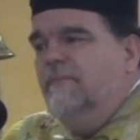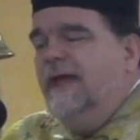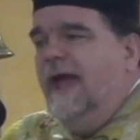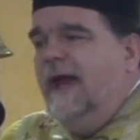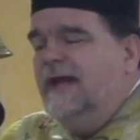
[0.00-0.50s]
be
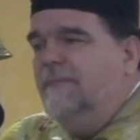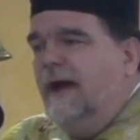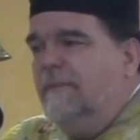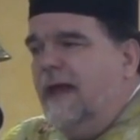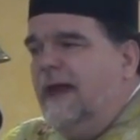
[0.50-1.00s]
hated
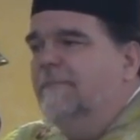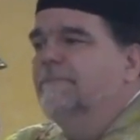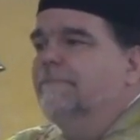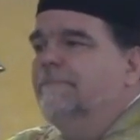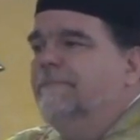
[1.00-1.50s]
by
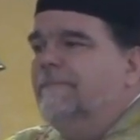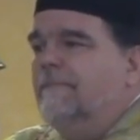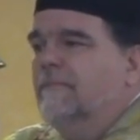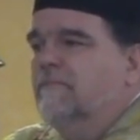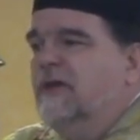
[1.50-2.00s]
men,
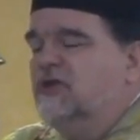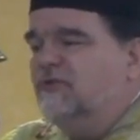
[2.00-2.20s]
be